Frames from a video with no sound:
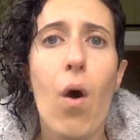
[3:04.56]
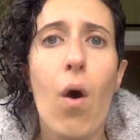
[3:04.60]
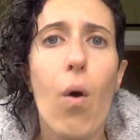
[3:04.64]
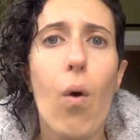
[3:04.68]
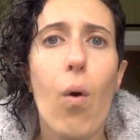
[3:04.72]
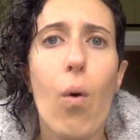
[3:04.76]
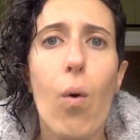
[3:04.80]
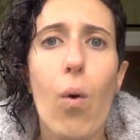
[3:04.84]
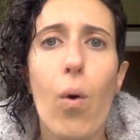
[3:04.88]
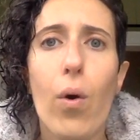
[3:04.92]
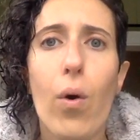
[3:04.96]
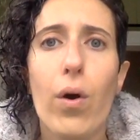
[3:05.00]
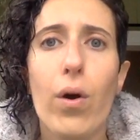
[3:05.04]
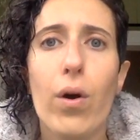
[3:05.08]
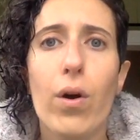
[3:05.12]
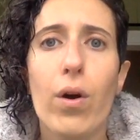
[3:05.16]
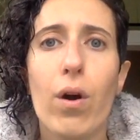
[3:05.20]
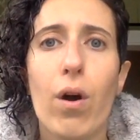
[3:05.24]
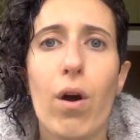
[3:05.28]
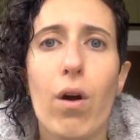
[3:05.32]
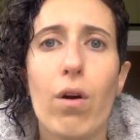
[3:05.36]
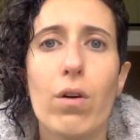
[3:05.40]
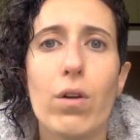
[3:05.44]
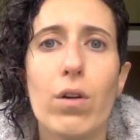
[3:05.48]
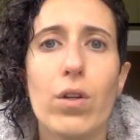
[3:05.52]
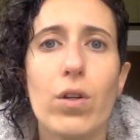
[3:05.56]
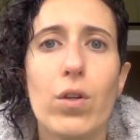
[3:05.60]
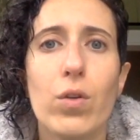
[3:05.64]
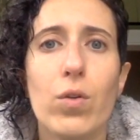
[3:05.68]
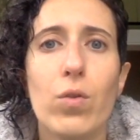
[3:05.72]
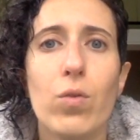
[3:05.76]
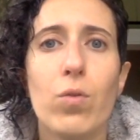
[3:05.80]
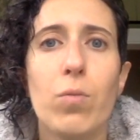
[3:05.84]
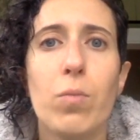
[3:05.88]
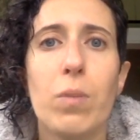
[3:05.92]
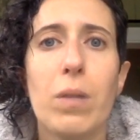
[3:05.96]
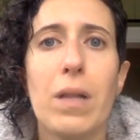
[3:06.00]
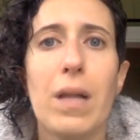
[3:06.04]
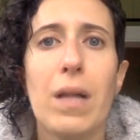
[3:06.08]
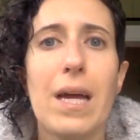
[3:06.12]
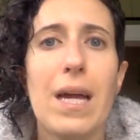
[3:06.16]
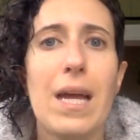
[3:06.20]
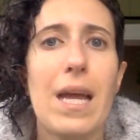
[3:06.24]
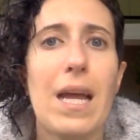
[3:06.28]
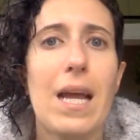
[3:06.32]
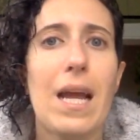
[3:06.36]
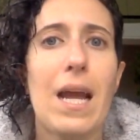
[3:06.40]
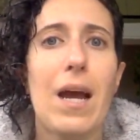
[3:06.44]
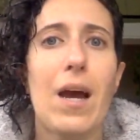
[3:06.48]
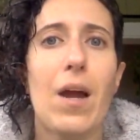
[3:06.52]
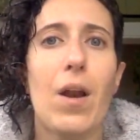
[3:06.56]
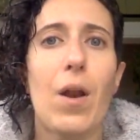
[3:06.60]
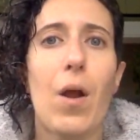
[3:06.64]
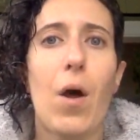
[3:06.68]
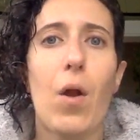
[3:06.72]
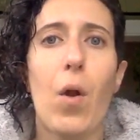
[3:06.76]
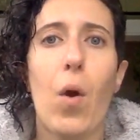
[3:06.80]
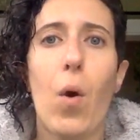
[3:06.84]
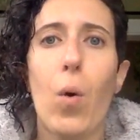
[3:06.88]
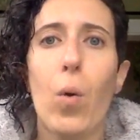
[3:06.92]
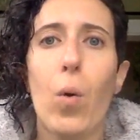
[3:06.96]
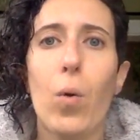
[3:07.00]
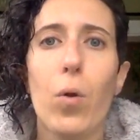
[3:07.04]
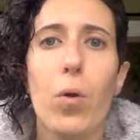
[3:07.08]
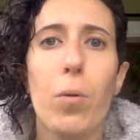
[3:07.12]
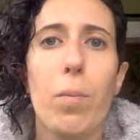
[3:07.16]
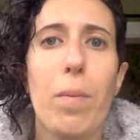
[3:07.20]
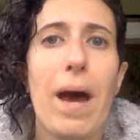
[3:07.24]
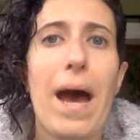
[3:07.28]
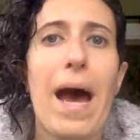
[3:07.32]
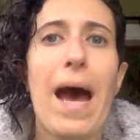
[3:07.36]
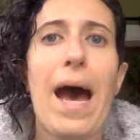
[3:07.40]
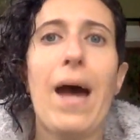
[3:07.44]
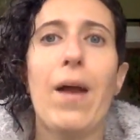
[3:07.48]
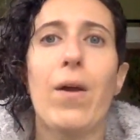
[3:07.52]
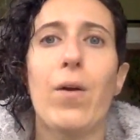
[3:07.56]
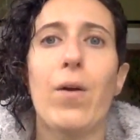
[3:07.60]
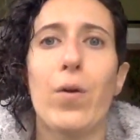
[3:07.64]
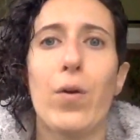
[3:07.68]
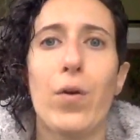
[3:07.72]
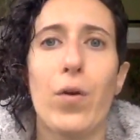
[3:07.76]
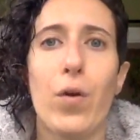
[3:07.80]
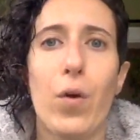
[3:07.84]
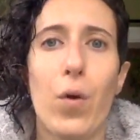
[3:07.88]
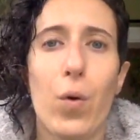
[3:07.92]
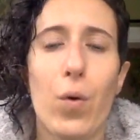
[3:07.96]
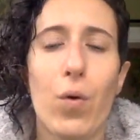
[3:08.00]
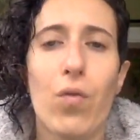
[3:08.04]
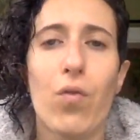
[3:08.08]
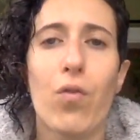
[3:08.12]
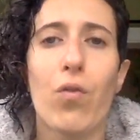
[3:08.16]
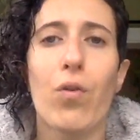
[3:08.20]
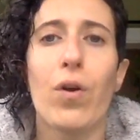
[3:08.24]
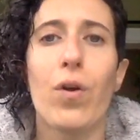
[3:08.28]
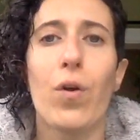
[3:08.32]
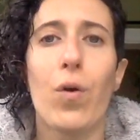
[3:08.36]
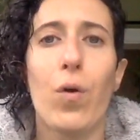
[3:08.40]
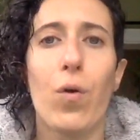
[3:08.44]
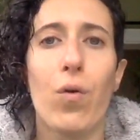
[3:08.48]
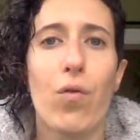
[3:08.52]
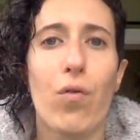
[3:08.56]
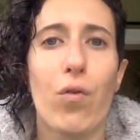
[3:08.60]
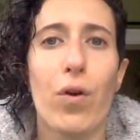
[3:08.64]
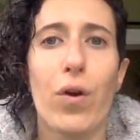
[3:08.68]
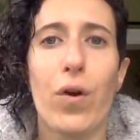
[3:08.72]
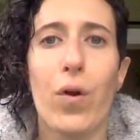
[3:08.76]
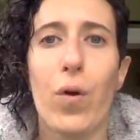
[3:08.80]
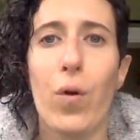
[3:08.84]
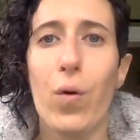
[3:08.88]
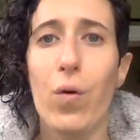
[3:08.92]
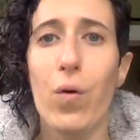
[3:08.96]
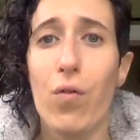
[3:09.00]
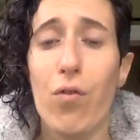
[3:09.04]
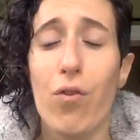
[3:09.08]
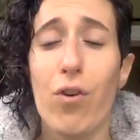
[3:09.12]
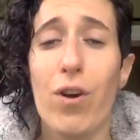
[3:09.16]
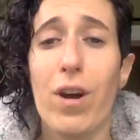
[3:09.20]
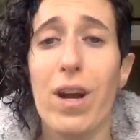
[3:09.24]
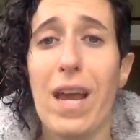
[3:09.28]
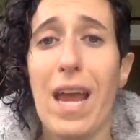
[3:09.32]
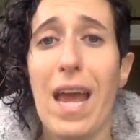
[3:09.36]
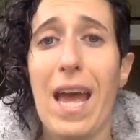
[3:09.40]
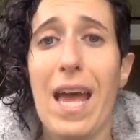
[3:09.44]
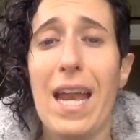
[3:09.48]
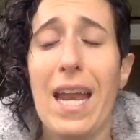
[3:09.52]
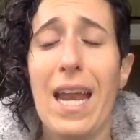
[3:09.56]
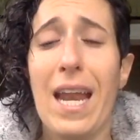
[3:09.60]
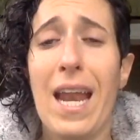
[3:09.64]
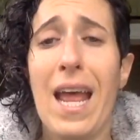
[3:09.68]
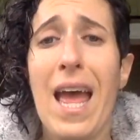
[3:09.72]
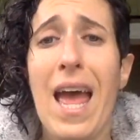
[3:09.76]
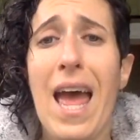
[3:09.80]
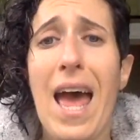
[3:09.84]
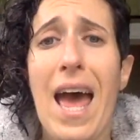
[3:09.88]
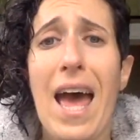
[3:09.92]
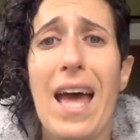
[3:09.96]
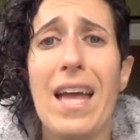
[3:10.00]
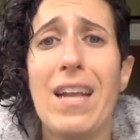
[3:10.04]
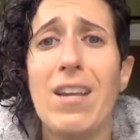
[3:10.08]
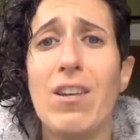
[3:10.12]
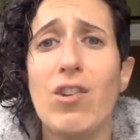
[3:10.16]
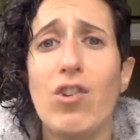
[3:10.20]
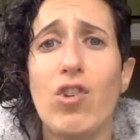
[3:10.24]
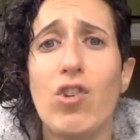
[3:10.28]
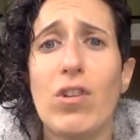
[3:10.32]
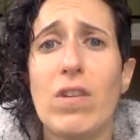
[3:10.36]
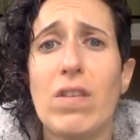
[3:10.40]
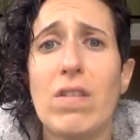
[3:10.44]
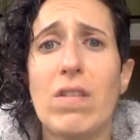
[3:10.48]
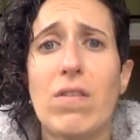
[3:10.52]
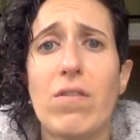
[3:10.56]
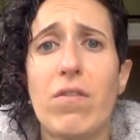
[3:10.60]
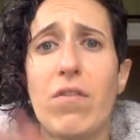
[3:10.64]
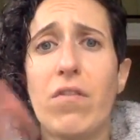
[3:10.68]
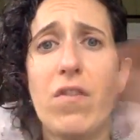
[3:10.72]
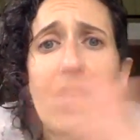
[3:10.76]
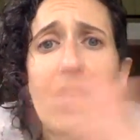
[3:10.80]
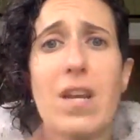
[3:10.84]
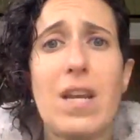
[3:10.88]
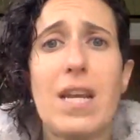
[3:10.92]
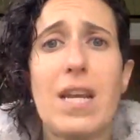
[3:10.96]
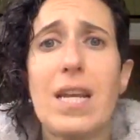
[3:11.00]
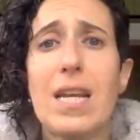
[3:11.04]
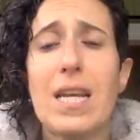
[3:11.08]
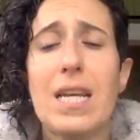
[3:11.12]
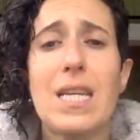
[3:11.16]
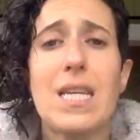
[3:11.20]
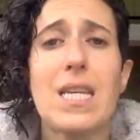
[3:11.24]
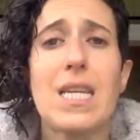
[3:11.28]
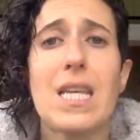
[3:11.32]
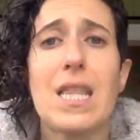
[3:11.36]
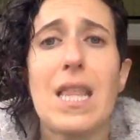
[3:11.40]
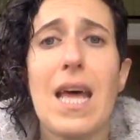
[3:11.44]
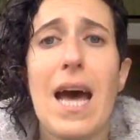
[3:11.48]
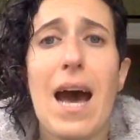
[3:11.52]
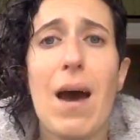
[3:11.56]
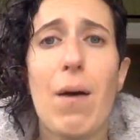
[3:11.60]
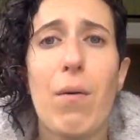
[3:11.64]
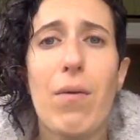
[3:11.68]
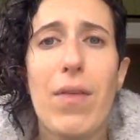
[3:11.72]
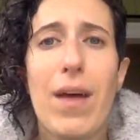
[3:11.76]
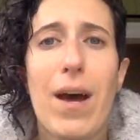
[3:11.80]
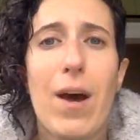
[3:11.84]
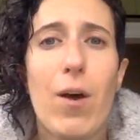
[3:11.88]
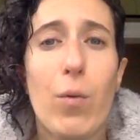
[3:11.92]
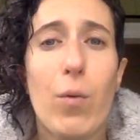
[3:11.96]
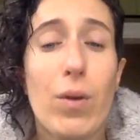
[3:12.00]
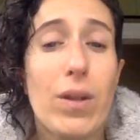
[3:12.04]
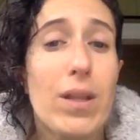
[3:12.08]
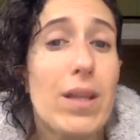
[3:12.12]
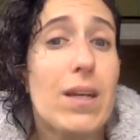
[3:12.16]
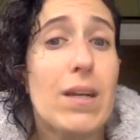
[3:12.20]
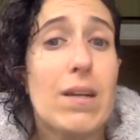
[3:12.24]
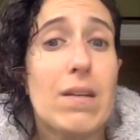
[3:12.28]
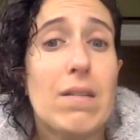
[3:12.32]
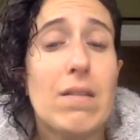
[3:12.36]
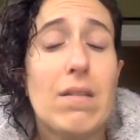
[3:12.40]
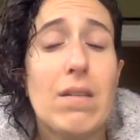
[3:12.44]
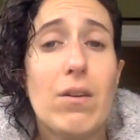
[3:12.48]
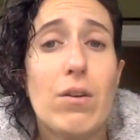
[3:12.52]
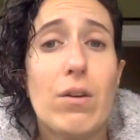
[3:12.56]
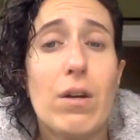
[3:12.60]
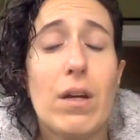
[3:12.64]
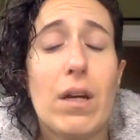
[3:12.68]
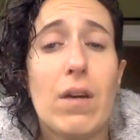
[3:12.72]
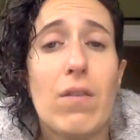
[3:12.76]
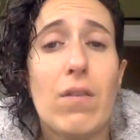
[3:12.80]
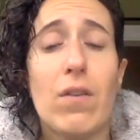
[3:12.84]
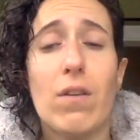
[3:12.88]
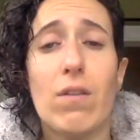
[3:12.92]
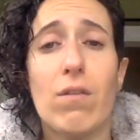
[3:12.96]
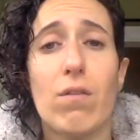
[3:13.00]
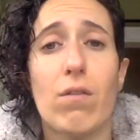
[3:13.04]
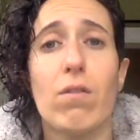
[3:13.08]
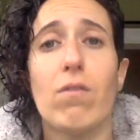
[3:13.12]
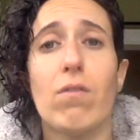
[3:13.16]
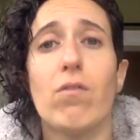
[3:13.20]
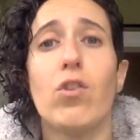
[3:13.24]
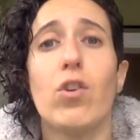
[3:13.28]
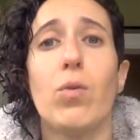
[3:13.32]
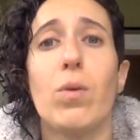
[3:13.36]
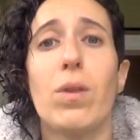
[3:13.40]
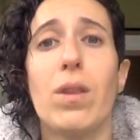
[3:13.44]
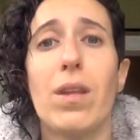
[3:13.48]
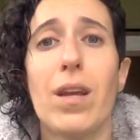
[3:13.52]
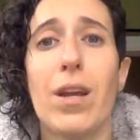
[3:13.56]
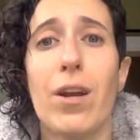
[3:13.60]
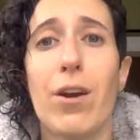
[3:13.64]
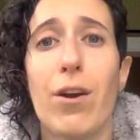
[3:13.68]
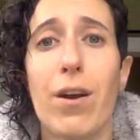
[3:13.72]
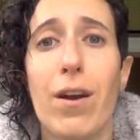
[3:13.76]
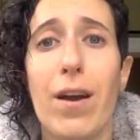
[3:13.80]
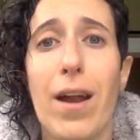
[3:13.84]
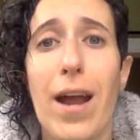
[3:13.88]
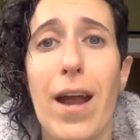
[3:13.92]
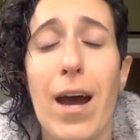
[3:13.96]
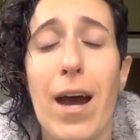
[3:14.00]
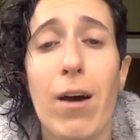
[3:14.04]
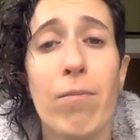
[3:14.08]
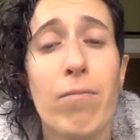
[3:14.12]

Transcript: Or are you playing an old pattern over and over and over again and just feeding into that without really considering if it serves you in the here and now?